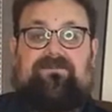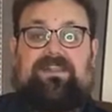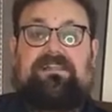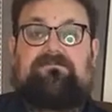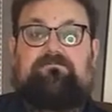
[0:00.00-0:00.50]

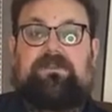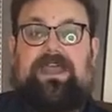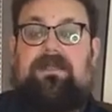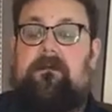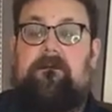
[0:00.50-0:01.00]
Let's pretend
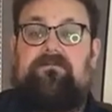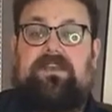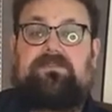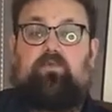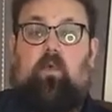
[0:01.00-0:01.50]

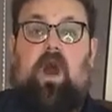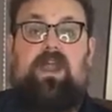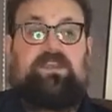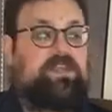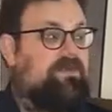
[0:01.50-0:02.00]
this
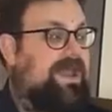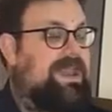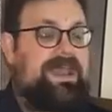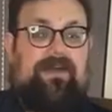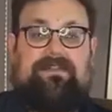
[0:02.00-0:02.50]
one
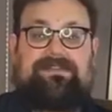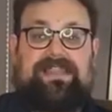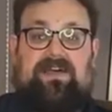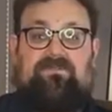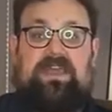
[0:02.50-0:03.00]
pteranodon that's
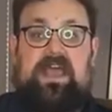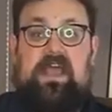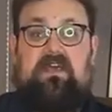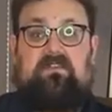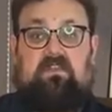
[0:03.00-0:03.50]
left
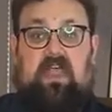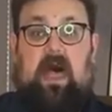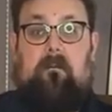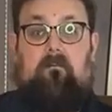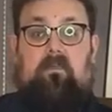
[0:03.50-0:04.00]
is
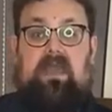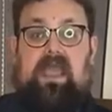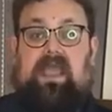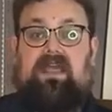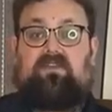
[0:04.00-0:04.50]
the
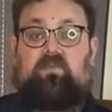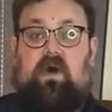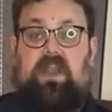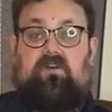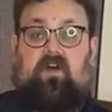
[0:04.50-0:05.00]
biggest
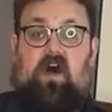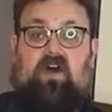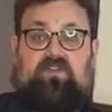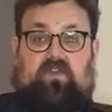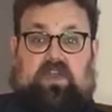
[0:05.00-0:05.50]
one of all.
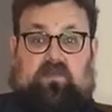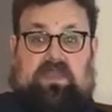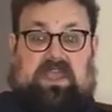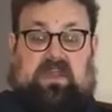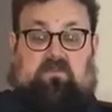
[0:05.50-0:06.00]
So can we
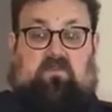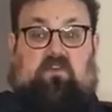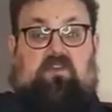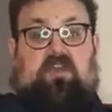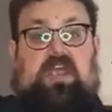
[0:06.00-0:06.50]
get
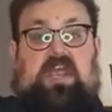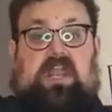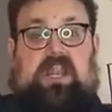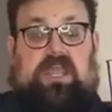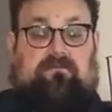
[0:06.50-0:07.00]

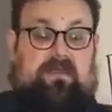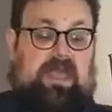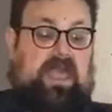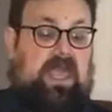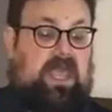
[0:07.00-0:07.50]
really
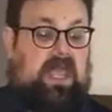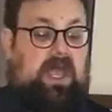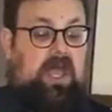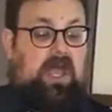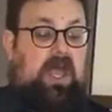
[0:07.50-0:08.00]
big?
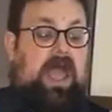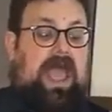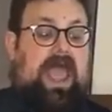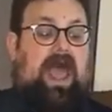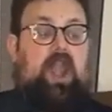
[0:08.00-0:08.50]

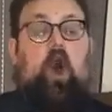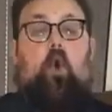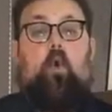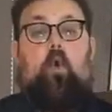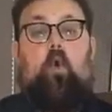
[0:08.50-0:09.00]
and
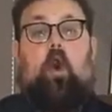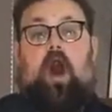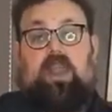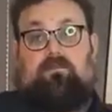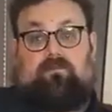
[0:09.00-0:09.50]

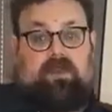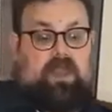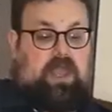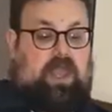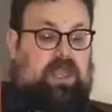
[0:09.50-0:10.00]
one
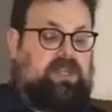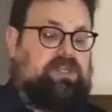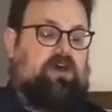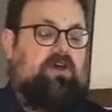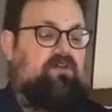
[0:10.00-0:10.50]
big
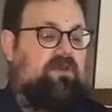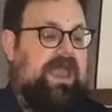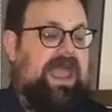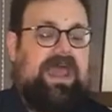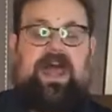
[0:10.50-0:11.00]

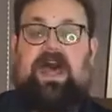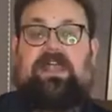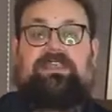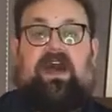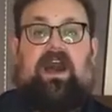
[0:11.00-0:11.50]

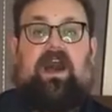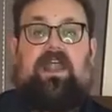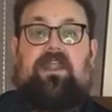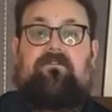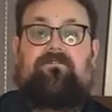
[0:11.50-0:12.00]

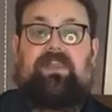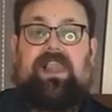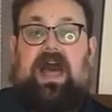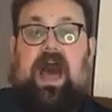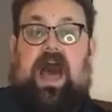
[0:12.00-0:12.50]
pteranodon
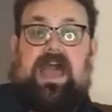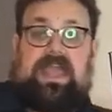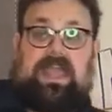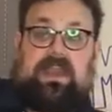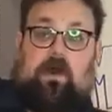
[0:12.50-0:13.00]

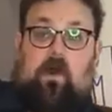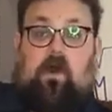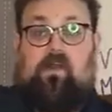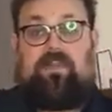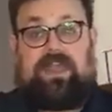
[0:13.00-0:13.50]
flying
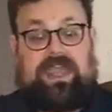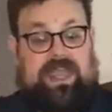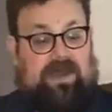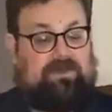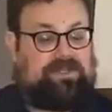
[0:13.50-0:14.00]
o'er the
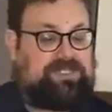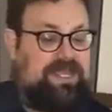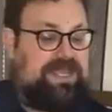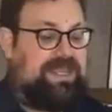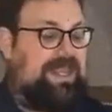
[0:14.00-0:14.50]

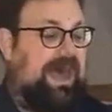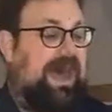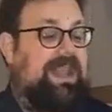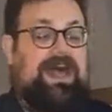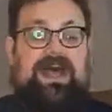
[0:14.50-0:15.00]
ocean
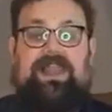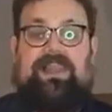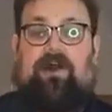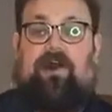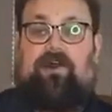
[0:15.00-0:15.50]
on
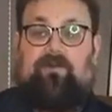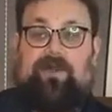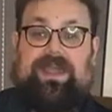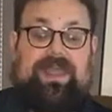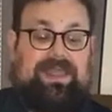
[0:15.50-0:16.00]
long
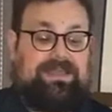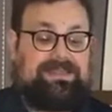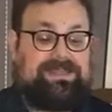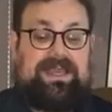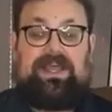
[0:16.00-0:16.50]
wings,
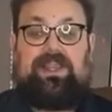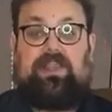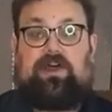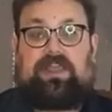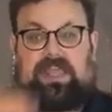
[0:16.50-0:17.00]

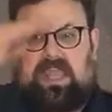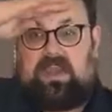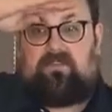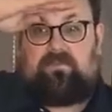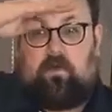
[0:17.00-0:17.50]
looking
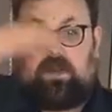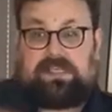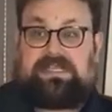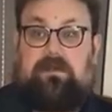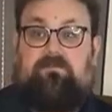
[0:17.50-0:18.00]
for
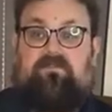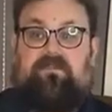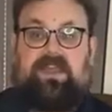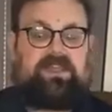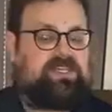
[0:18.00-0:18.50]
some
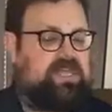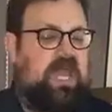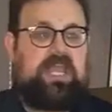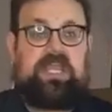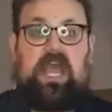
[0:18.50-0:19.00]
fish.
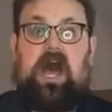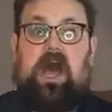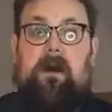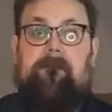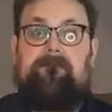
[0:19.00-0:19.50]

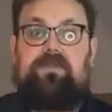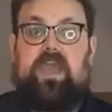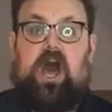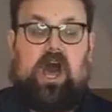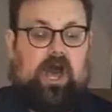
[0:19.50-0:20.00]
Yum,
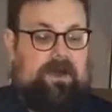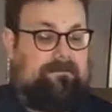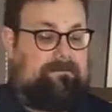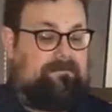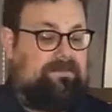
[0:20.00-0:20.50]
yum!